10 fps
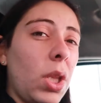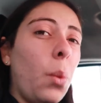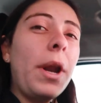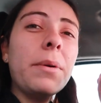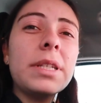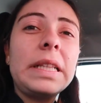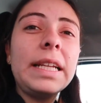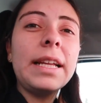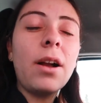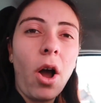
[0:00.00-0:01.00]
When I was
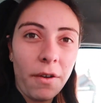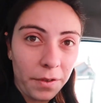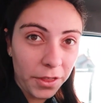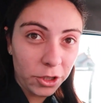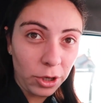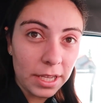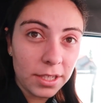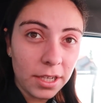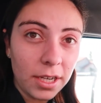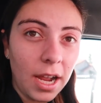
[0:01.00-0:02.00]
cleaning off the
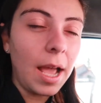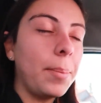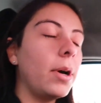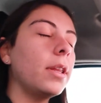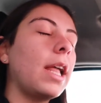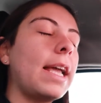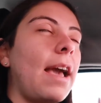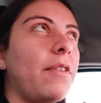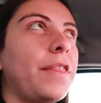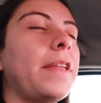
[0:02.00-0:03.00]
dresser, I put like
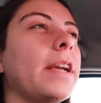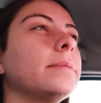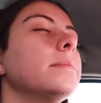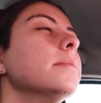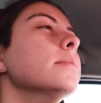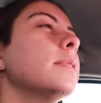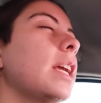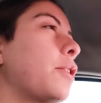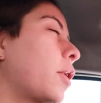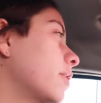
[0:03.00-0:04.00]
everything
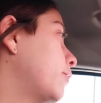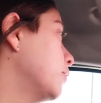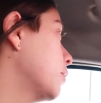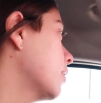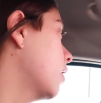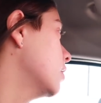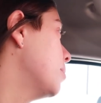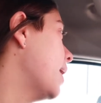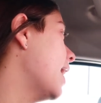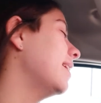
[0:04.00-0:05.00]
either on the floor or on the
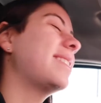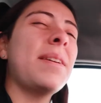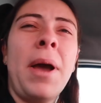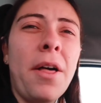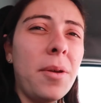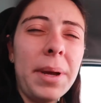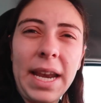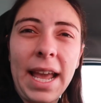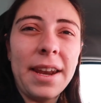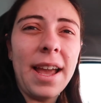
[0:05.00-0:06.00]
bed, and somehow the
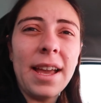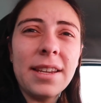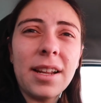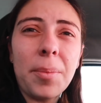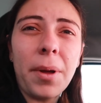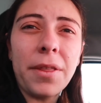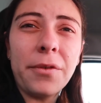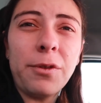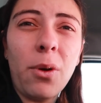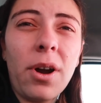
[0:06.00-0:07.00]
banana ended up on the
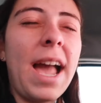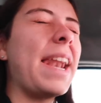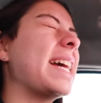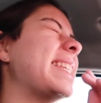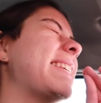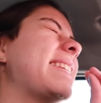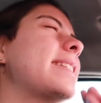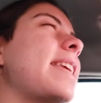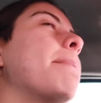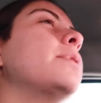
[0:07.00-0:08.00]
floor and I
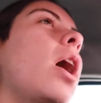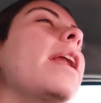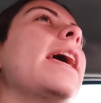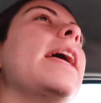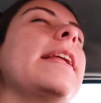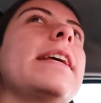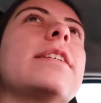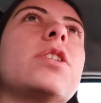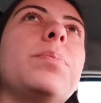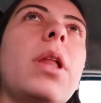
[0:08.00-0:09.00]
stepped on it and it
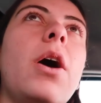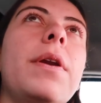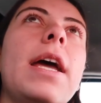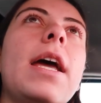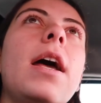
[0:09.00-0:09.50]
exploded.